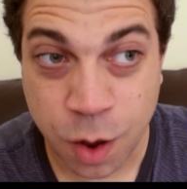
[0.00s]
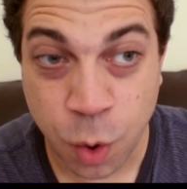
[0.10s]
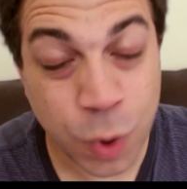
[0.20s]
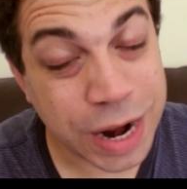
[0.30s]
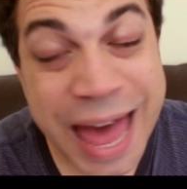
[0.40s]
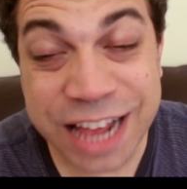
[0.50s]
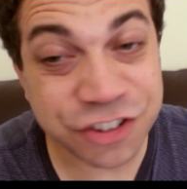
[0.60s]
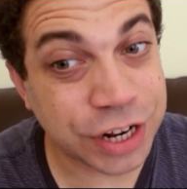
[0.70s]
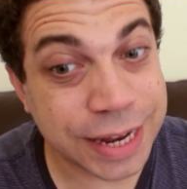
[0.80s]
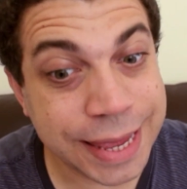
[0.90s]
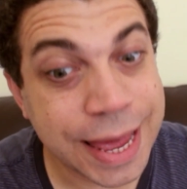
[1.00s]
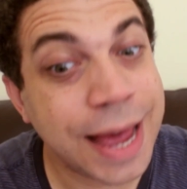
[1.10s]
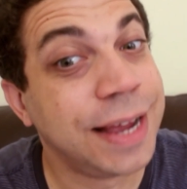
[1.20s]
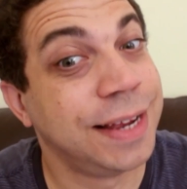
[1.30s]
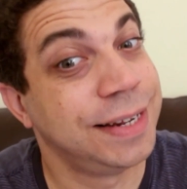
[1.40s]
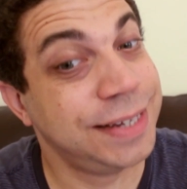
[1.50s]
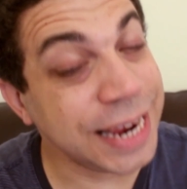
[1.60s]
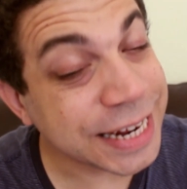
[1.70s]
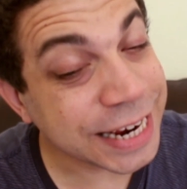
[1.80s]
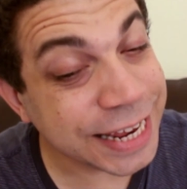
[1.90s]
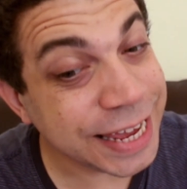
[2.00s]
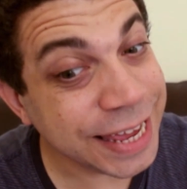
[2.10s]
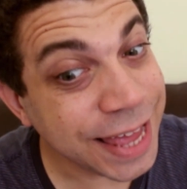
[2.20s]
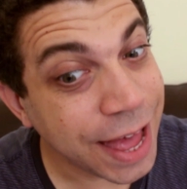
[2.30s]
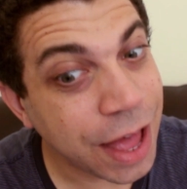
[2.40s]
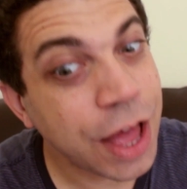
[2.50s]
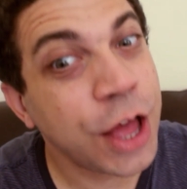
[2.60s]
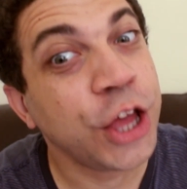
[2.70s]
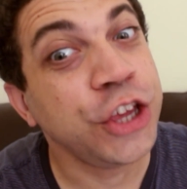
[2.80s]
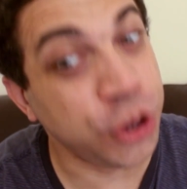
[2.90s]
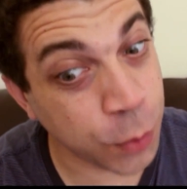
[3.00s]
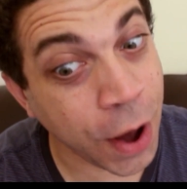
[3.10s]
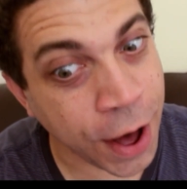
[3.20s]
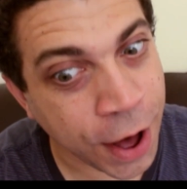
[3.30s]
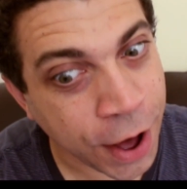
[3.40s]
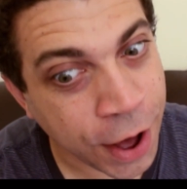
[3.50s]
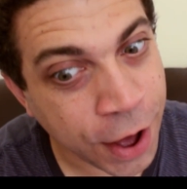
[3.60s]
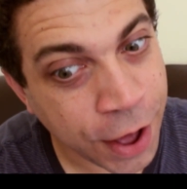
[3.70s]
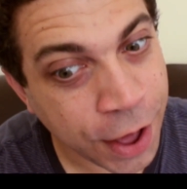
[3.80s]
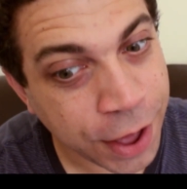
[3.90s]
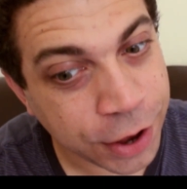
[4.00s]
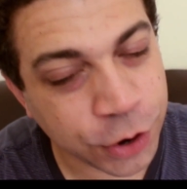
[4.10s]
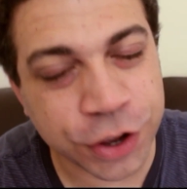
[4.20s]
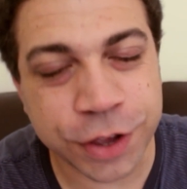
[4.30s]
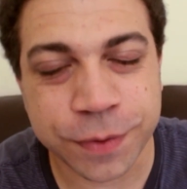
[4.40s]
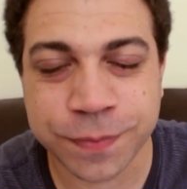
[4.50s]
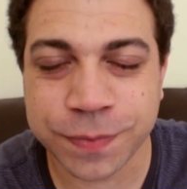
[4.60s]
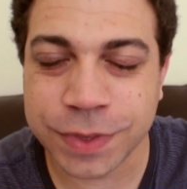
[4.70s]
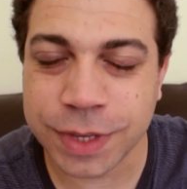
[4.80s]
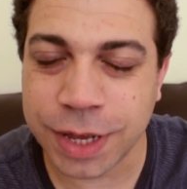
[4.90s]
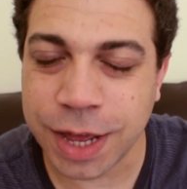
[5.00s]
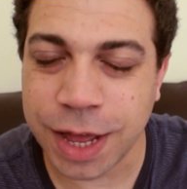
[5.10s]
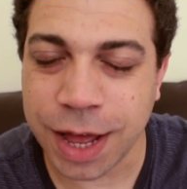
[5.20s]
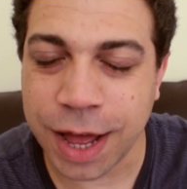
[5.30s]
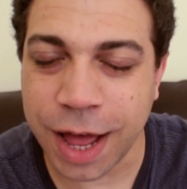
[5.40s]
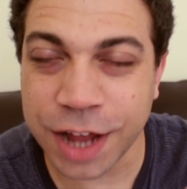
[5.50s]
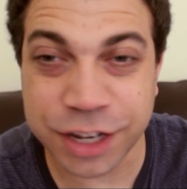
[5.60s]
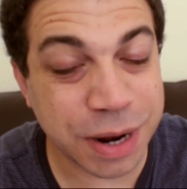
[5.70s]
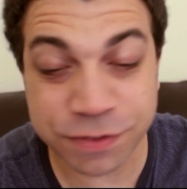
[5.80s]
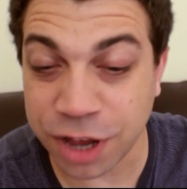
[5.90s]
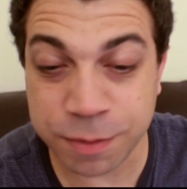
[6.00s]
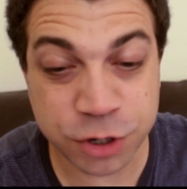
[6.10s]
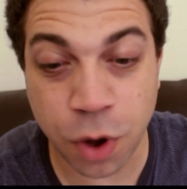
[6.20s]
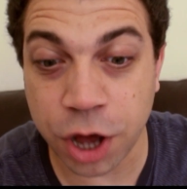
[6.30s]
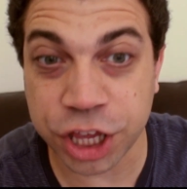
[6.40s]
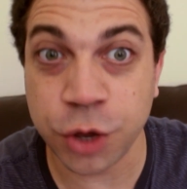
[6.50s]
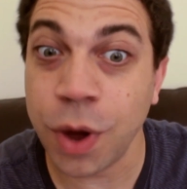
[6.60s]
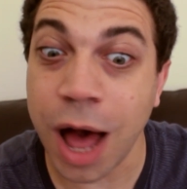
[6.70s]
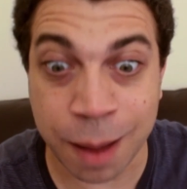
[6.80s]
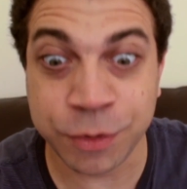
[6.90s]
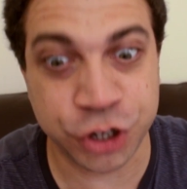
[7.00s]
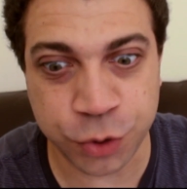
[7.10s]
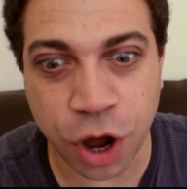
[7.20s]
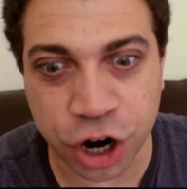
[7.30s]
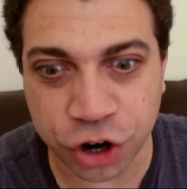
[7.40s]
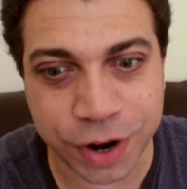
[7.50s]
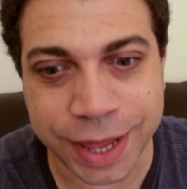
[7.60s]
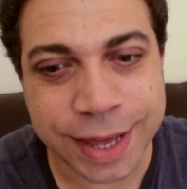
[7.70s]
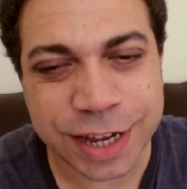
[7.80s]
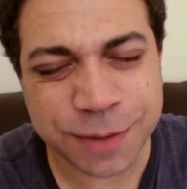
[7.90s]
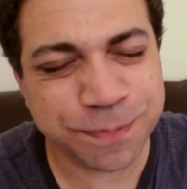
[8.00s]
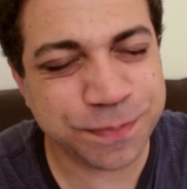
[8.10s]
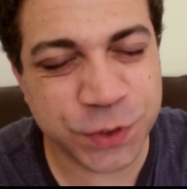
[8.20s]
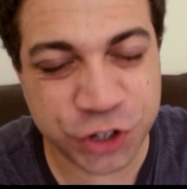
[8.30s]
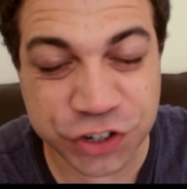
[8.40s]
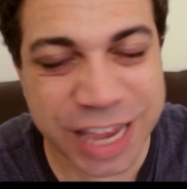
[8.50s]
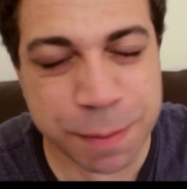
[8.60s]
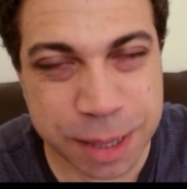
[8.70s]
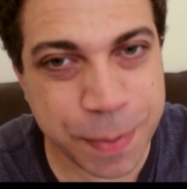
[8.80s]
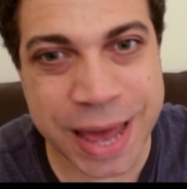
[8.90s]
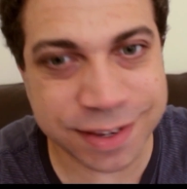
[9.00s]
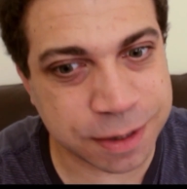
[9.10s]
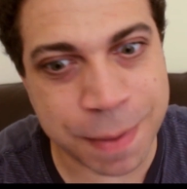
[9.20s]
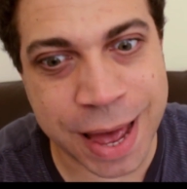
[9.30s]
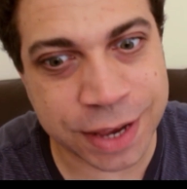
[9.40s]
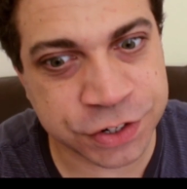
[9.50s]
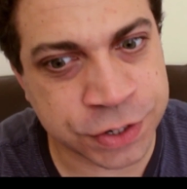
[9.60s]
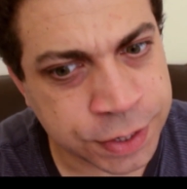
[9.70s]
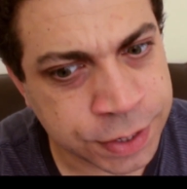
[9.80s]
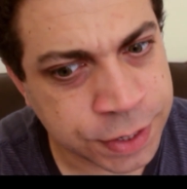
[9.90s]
Well, actually, technically, you are. Look, I don't have time to argue. I'm too hungry. Just get me the bangers and mash.